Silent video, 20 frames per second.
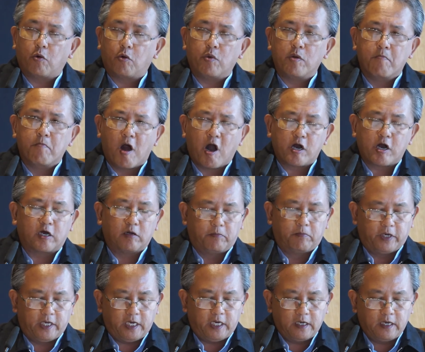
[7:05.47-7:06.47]

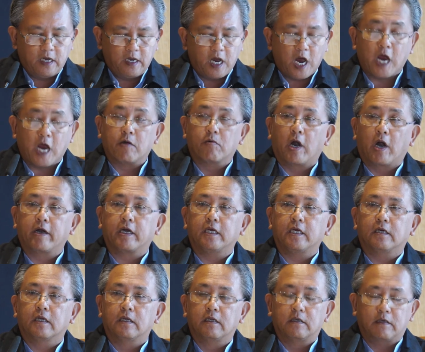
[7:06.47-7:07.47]
remarkably
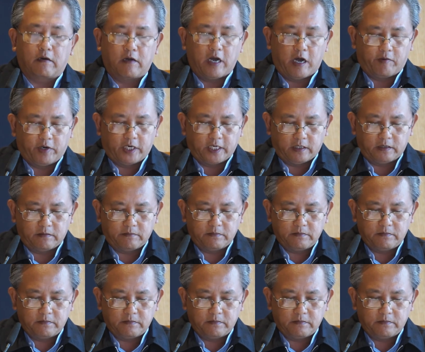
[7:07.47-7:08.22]
hierarchical clerical